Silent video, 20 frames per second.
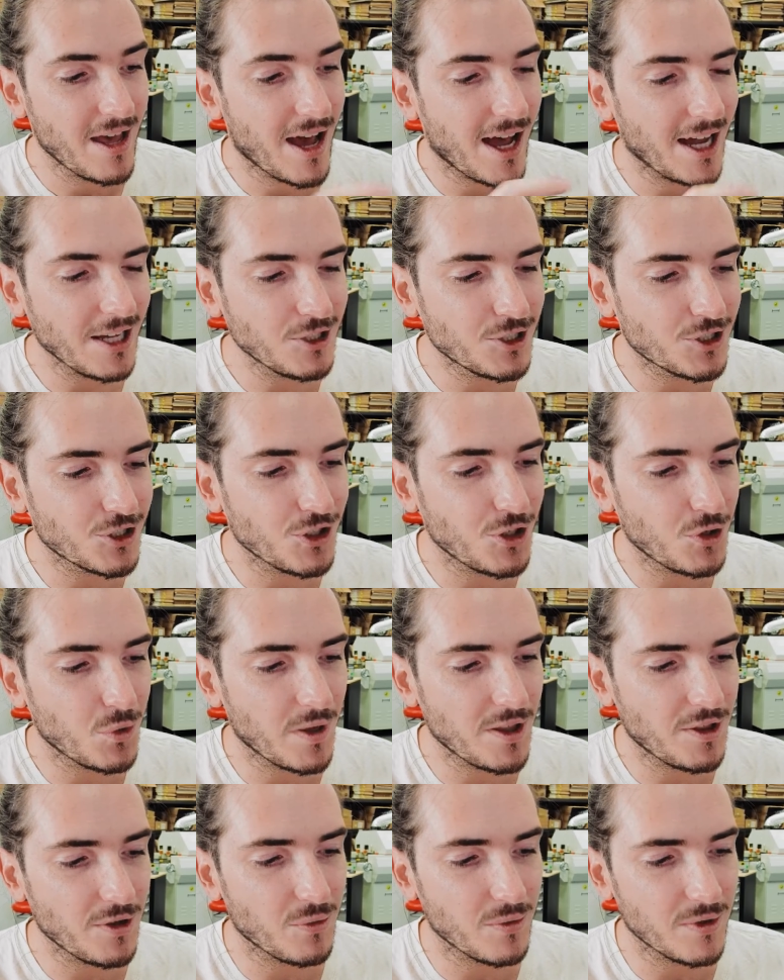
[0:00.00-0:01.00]
Unsure
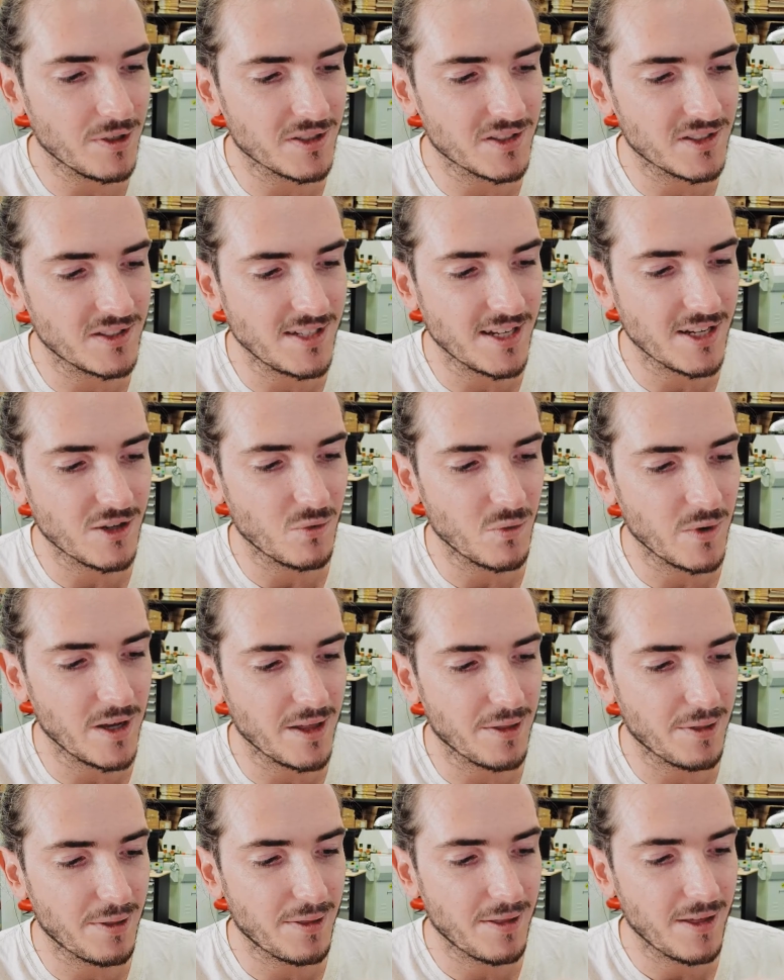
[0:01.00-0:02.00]
whether we'll stick
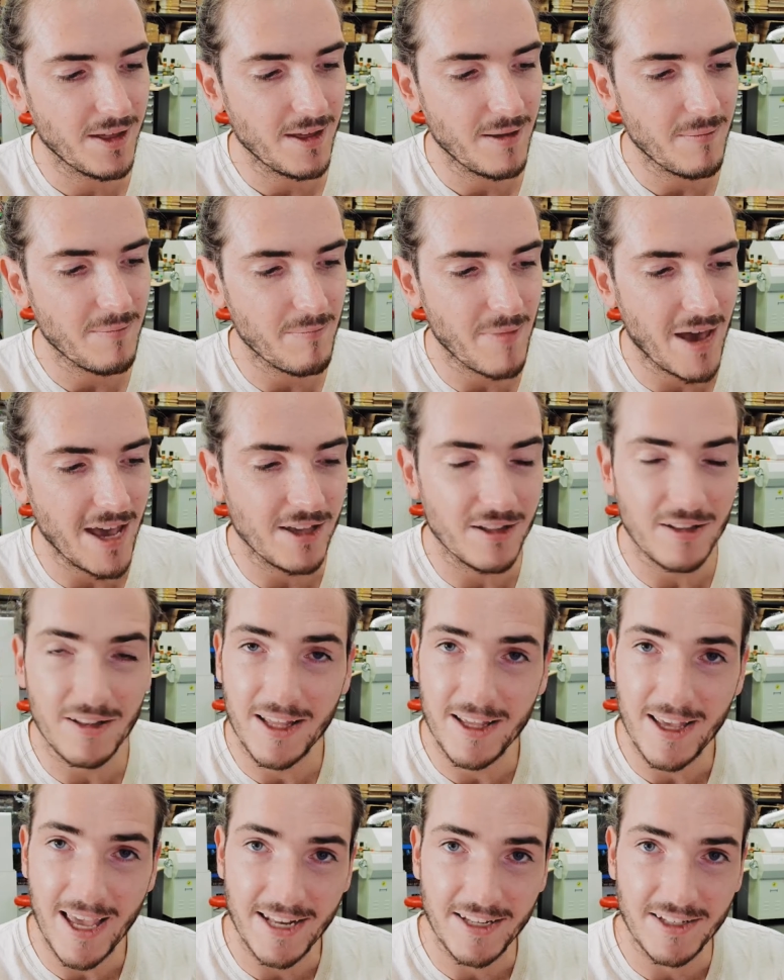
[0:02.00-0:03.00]
with male
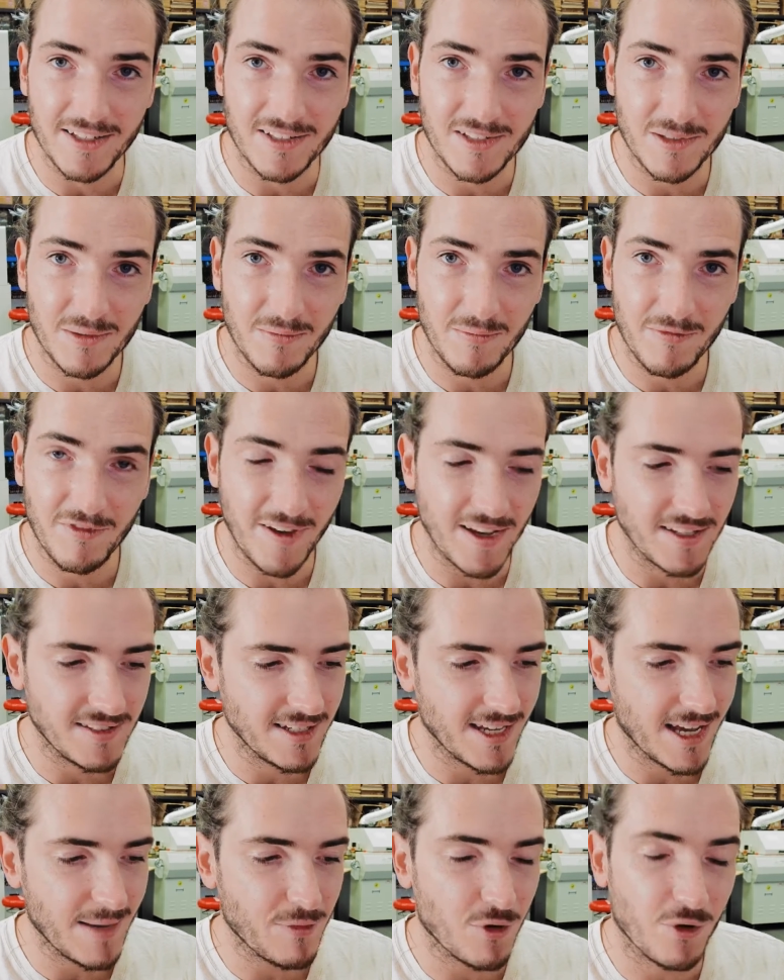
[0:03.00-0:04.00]
headers
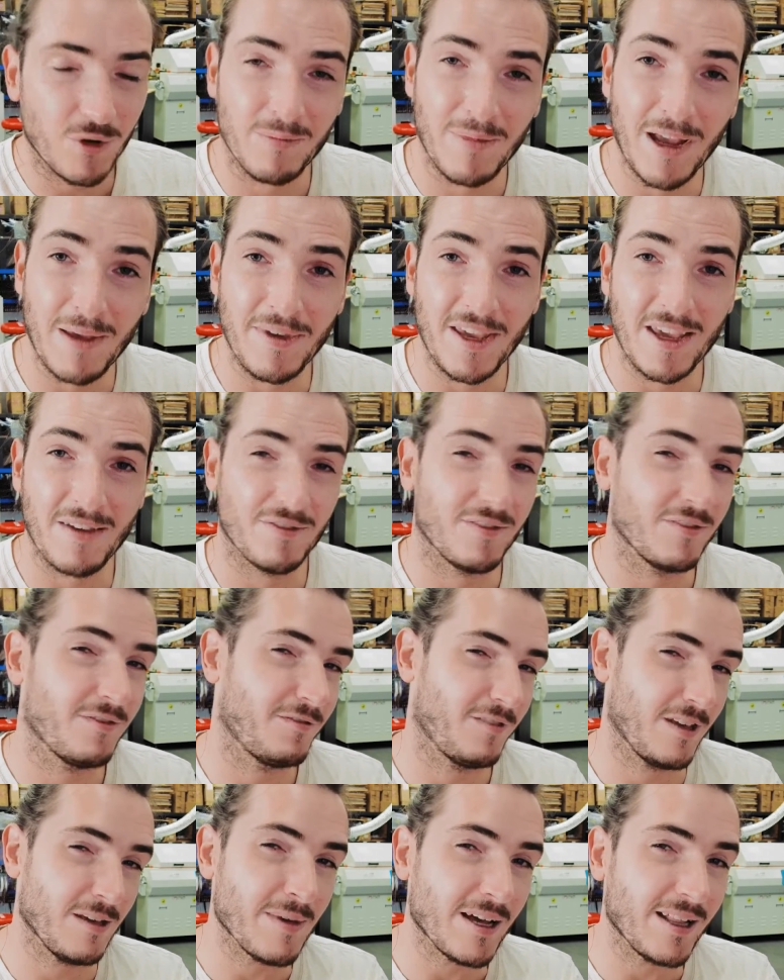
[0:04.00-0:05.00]
facing up or maybe even
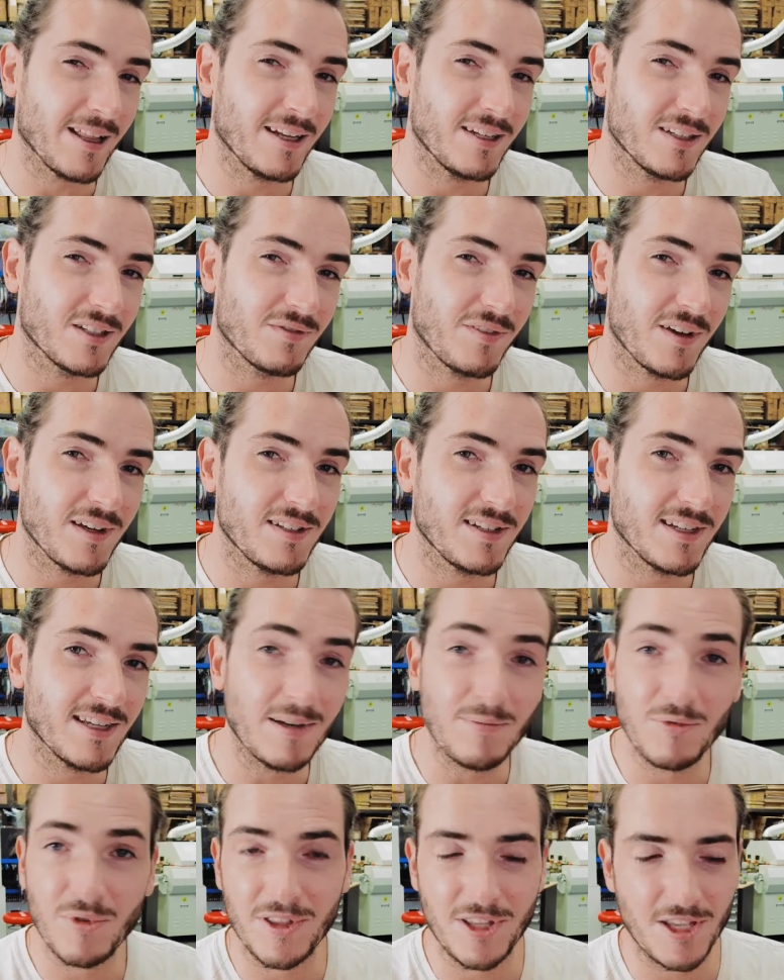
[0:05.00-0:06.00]
female headers facing
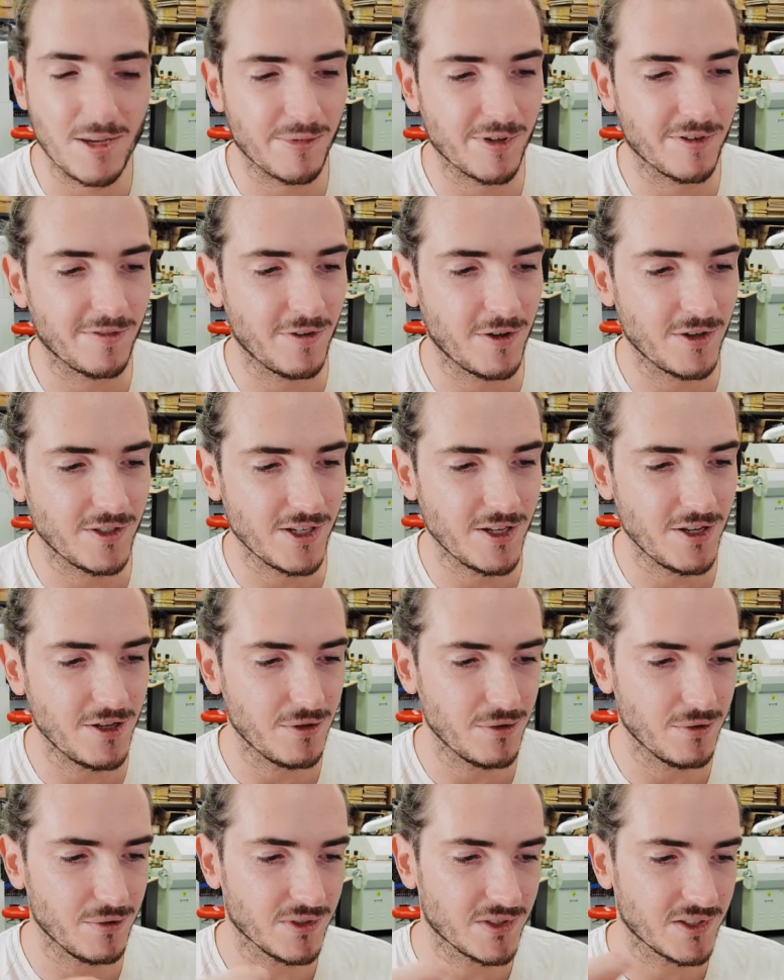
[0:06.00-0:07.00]
up, whether you prefer to
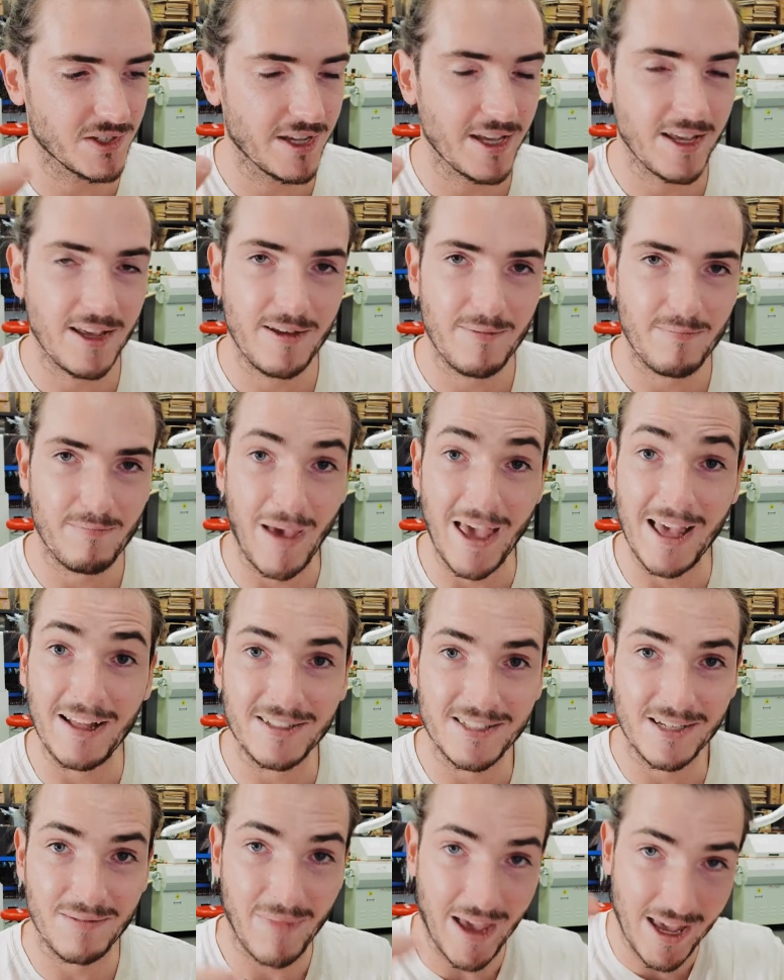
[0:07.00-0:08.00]
use male
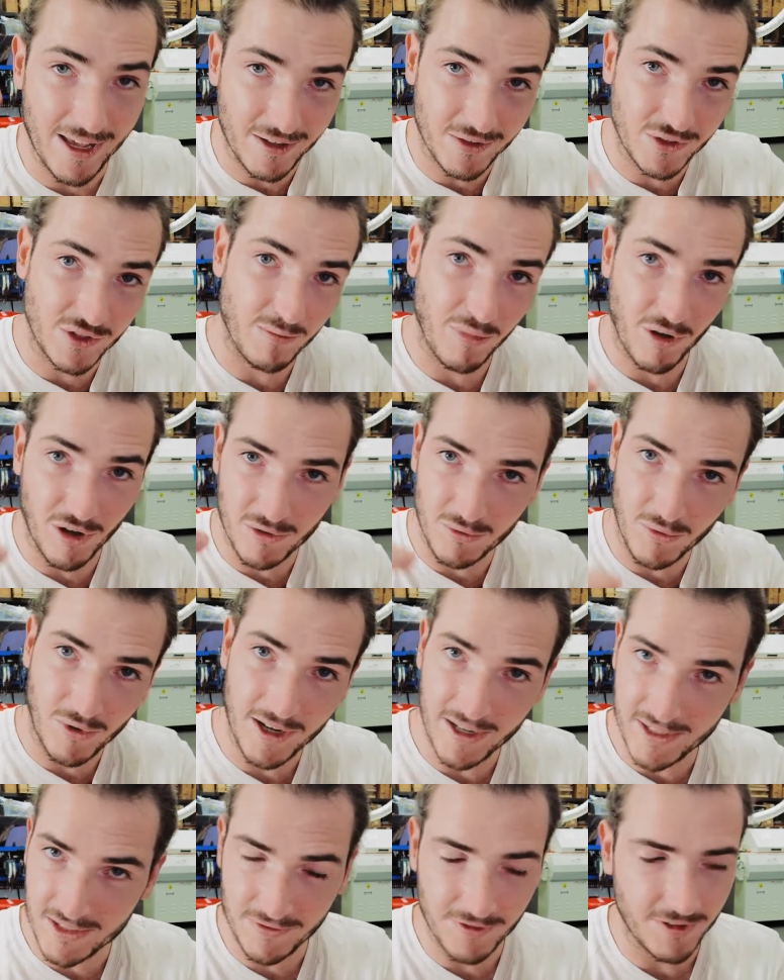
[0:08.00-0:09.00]
to male DuPont
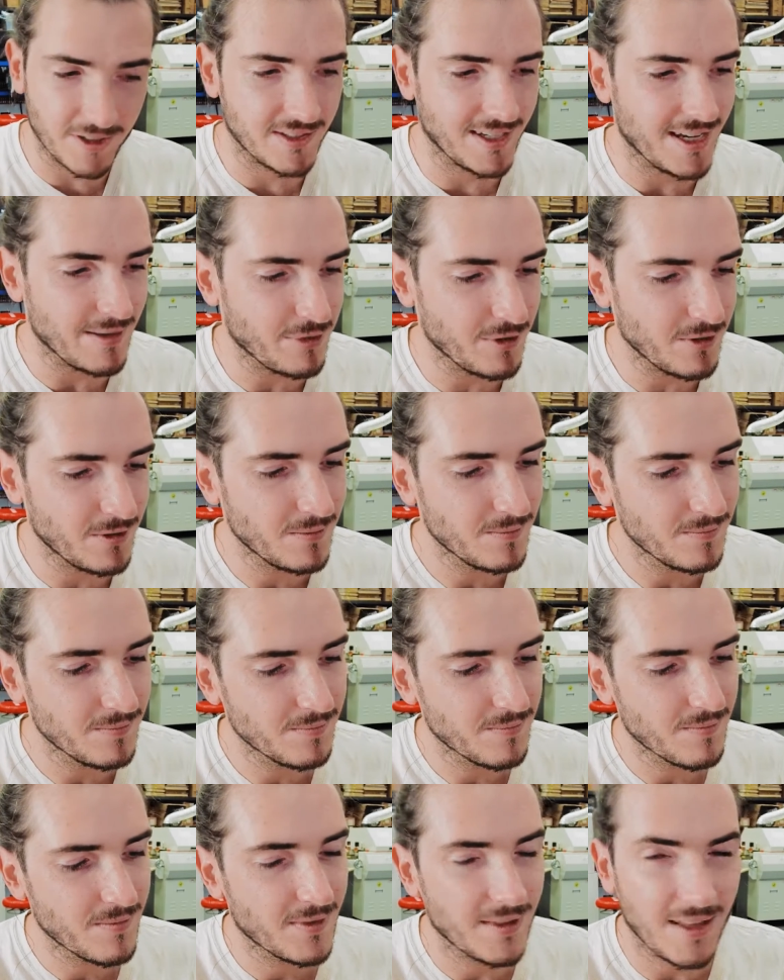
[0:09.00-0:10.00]
wires, for example.
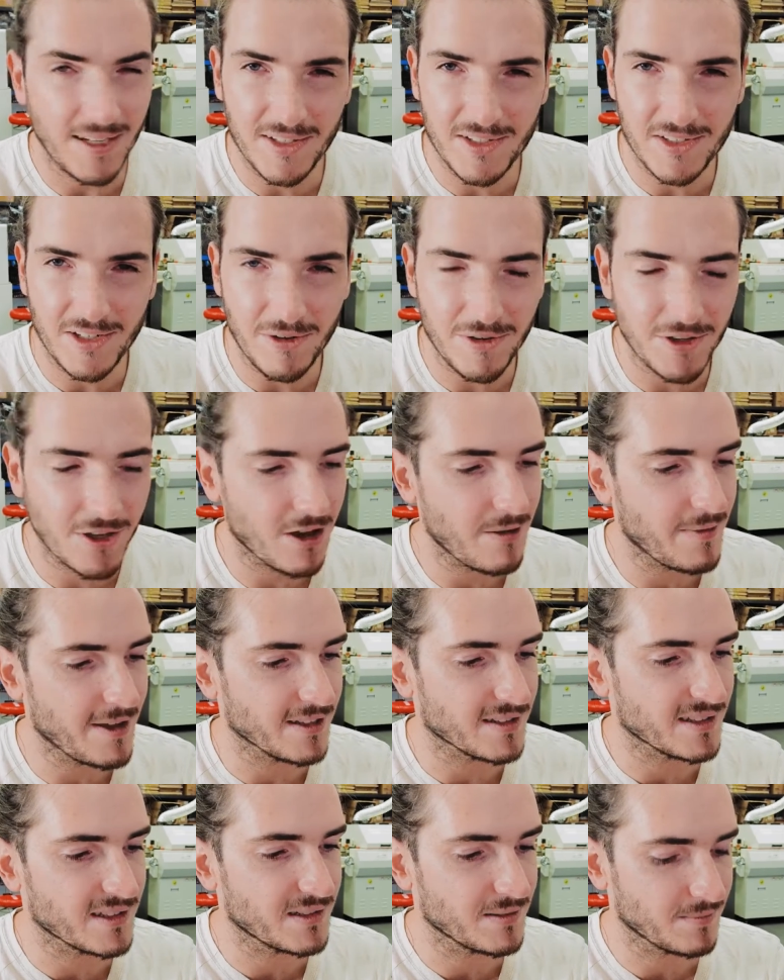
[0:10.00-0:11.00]
Let us know in the
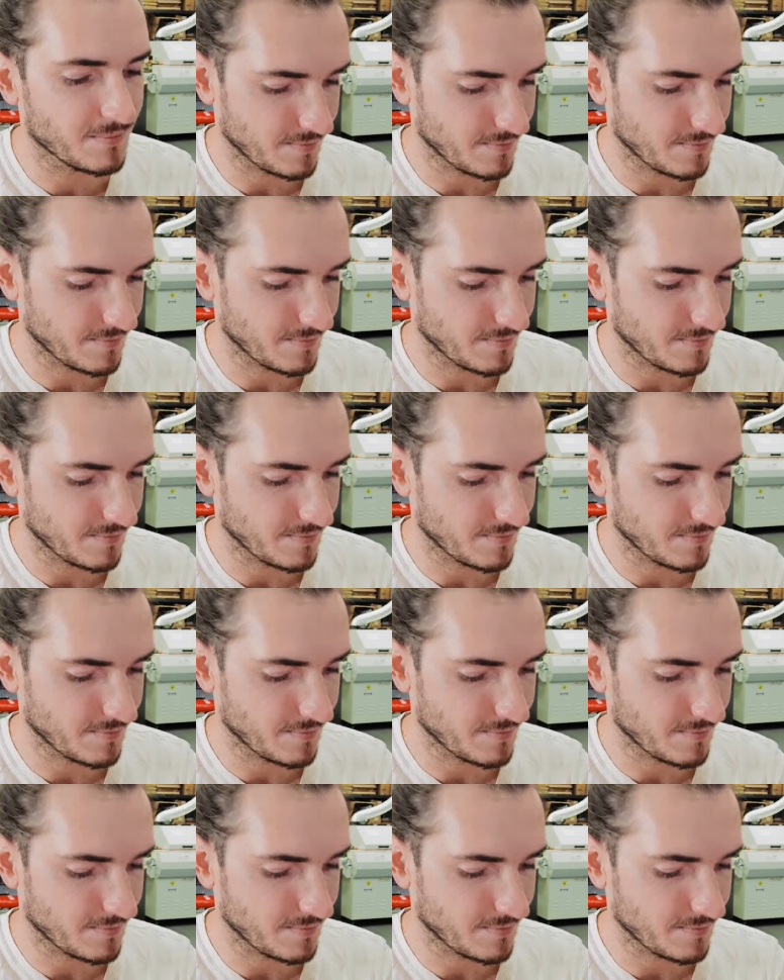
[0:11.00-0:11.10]
comments.